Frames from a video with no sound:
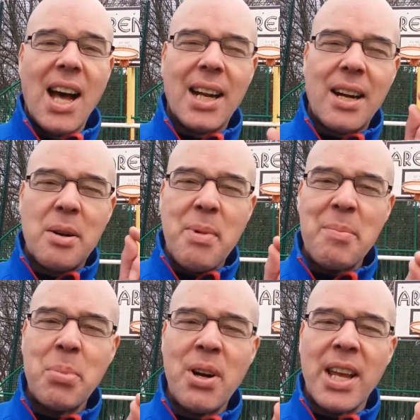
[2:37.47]
And I
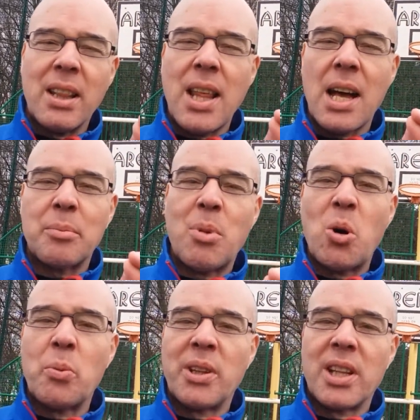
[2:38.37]
remember in that
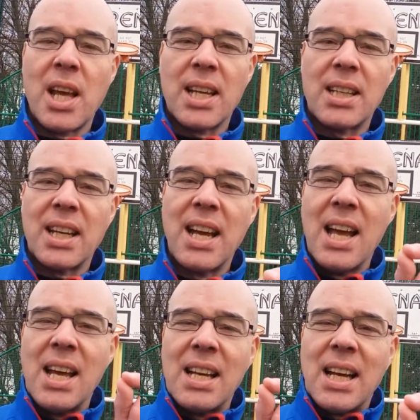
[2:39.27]
moment thinking,
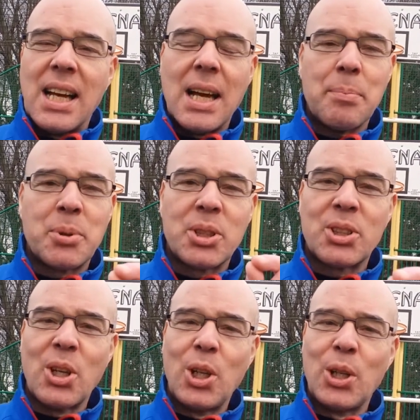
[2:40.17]

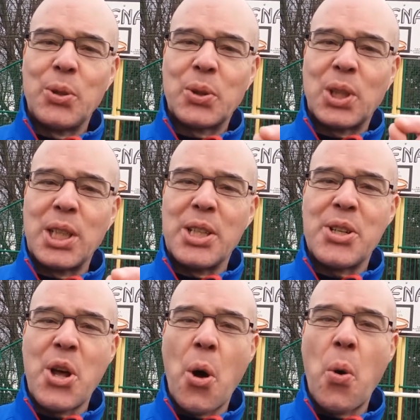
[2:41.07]
absolutely
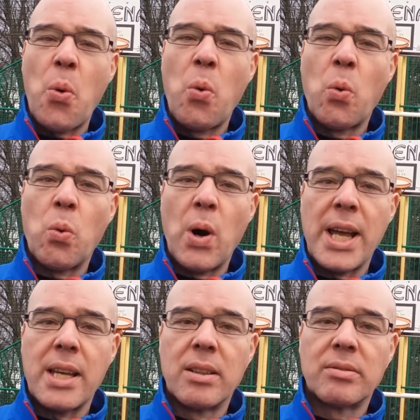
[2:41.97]
no
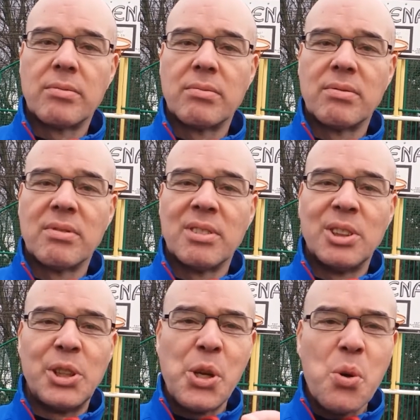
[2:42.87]
way.
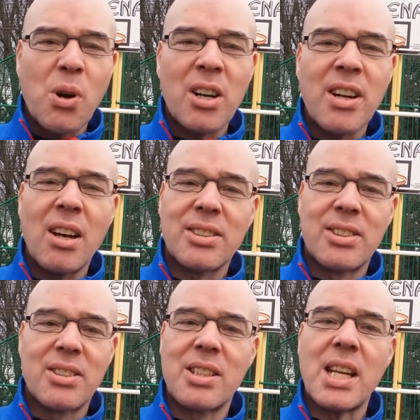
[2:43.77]
You are not
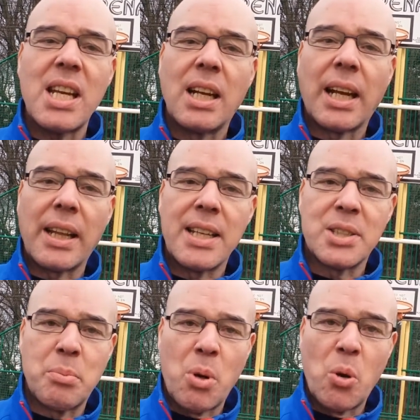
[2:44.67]
stealing
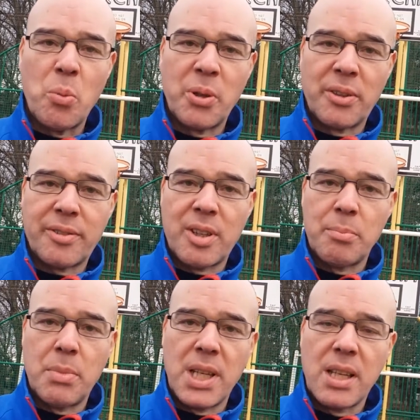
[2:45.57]
this moment
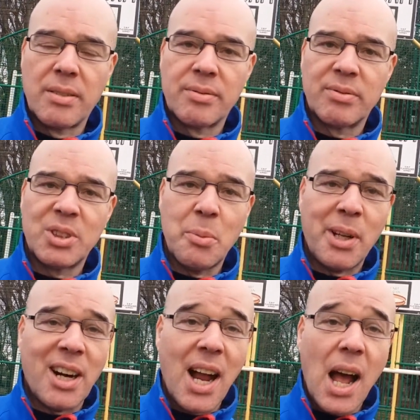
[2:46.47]
from me. No
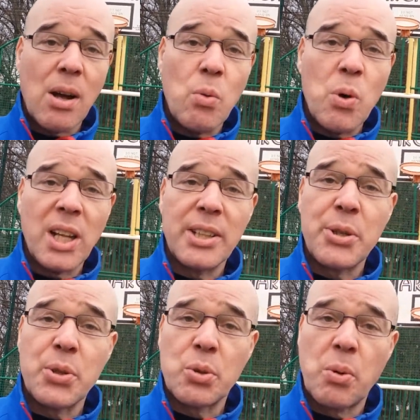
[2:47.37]
matter how well
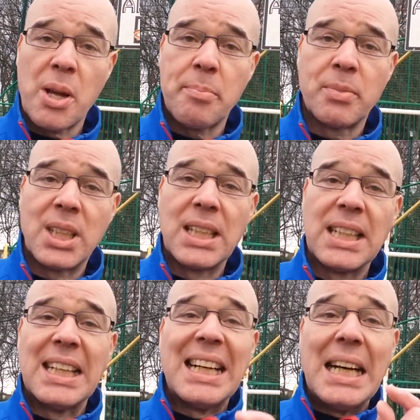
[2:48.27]
you swim,
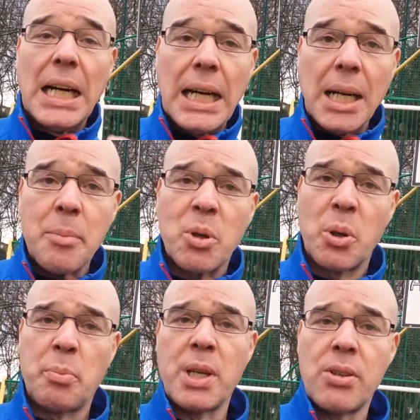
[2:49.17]
I'm
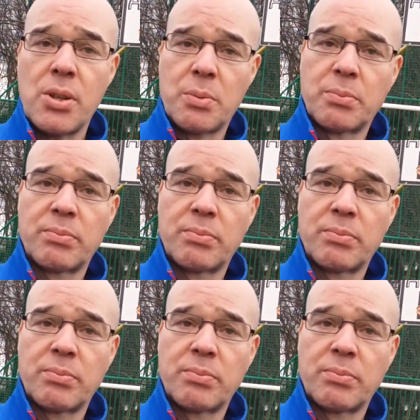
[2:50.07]
going to beat you.